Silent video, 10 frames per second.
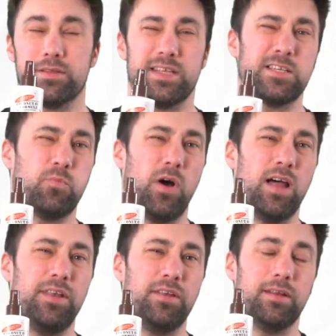This
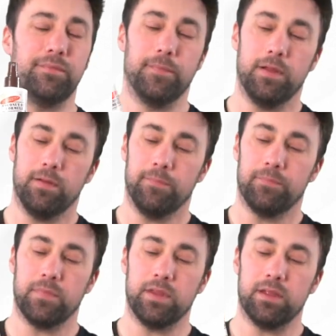one,
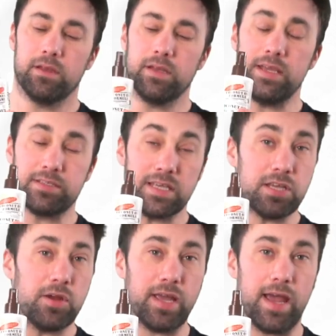it's
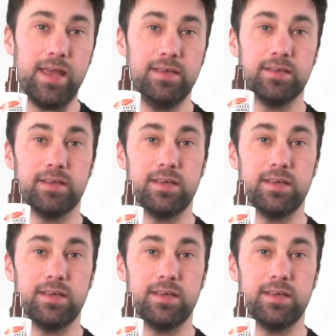okay.